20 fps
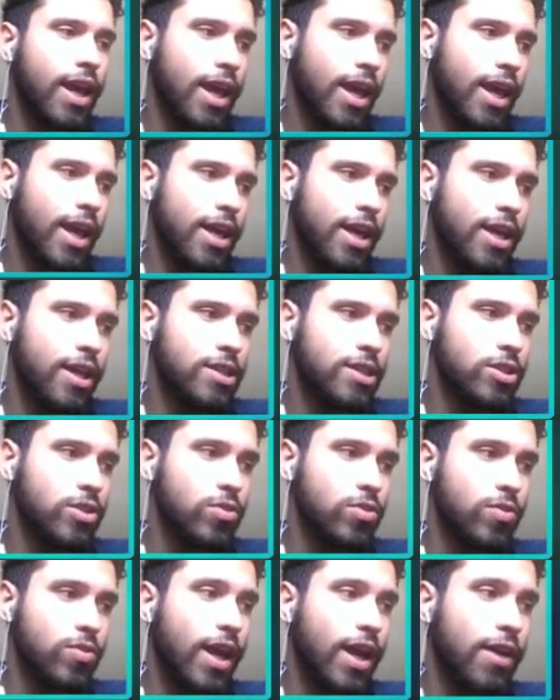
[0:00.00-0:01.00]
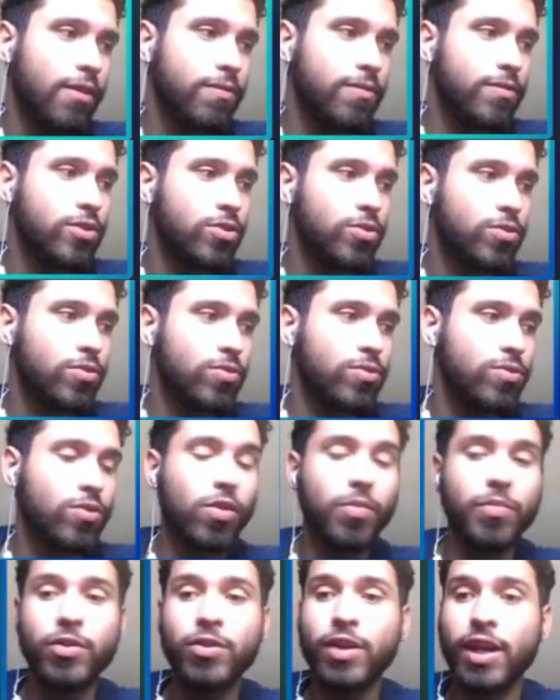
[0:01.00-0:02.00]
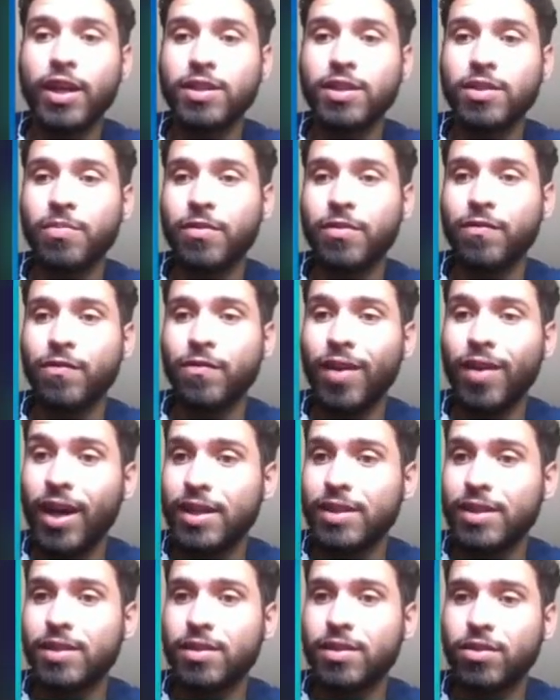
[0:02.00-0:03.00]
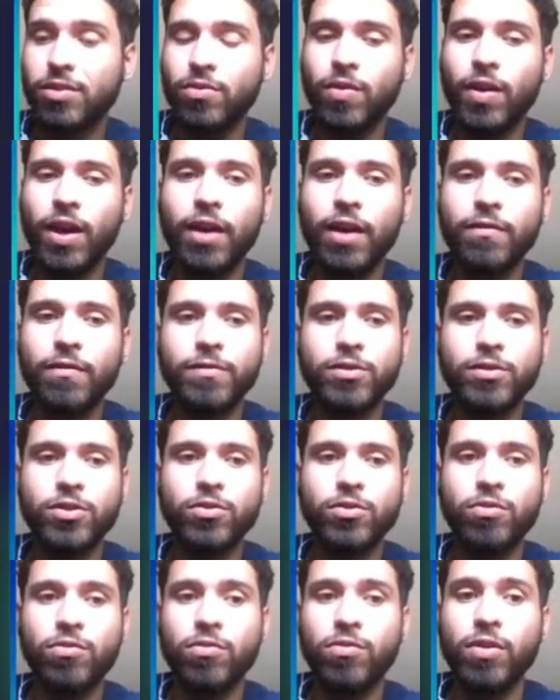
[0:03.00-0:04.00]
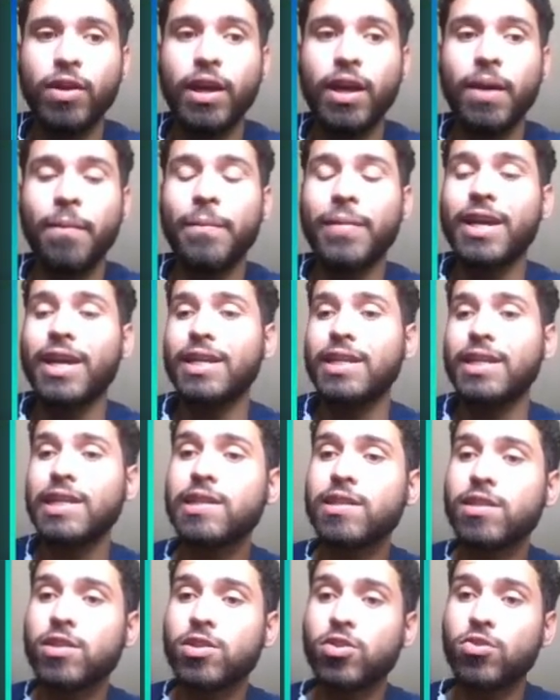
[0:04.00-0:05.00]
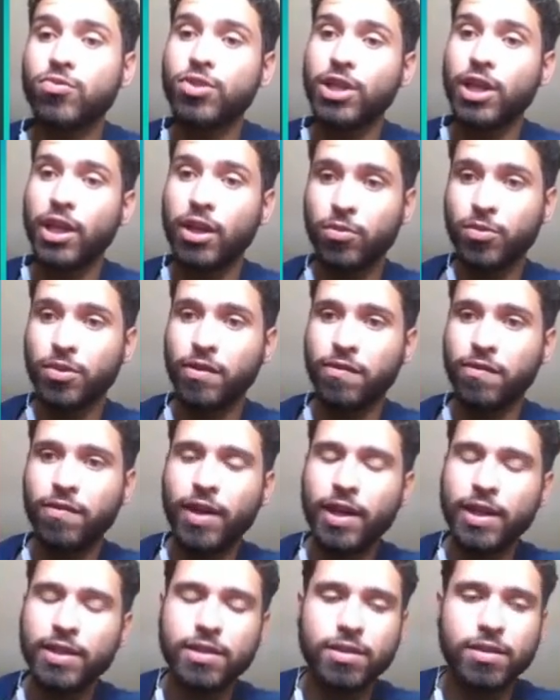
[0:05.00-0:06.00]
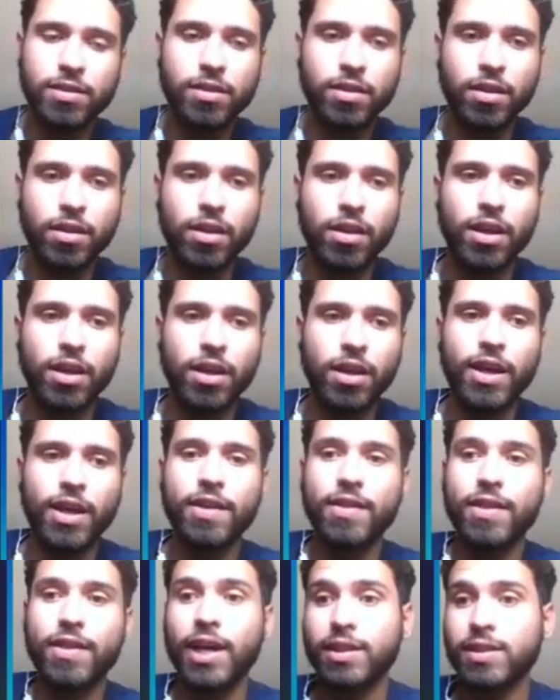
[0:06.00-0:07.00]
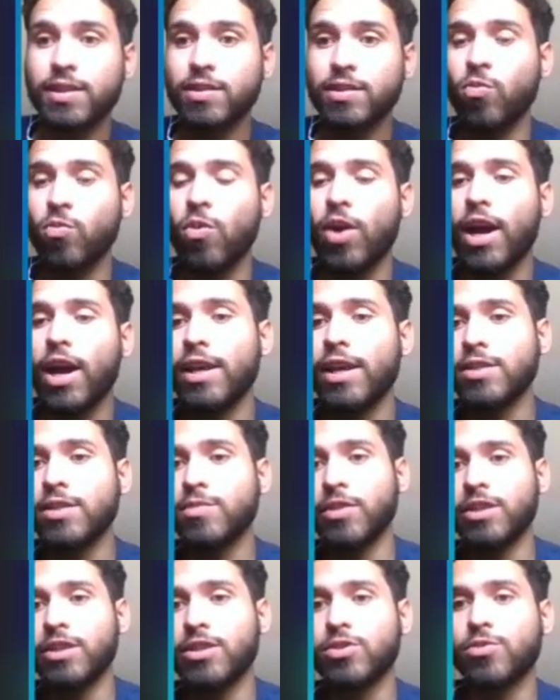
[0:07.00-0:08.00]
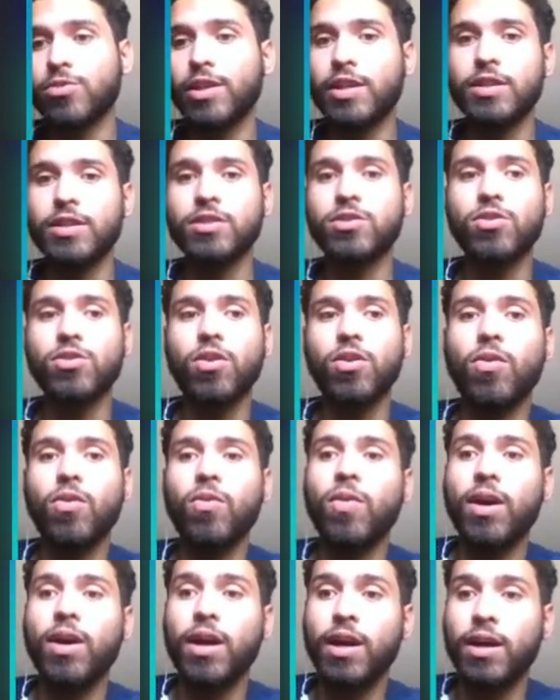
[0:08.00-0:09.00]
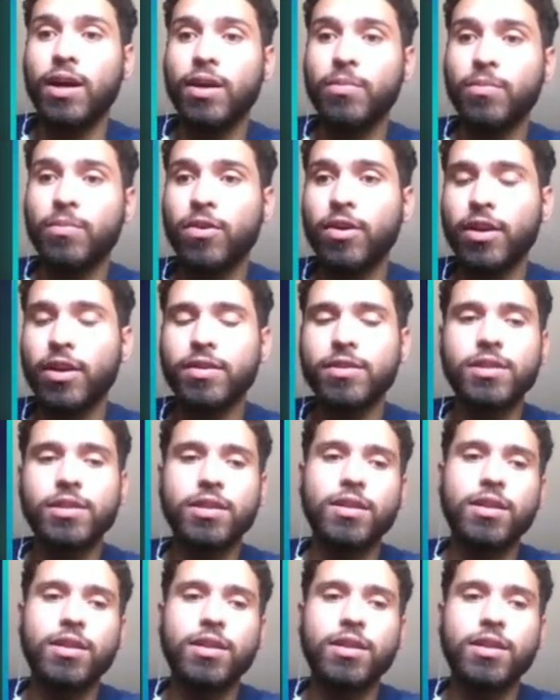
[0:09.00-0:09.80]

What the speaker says: and you have to communicate something fast, and you have to make ideas associate really fast, and that's why split screen is so important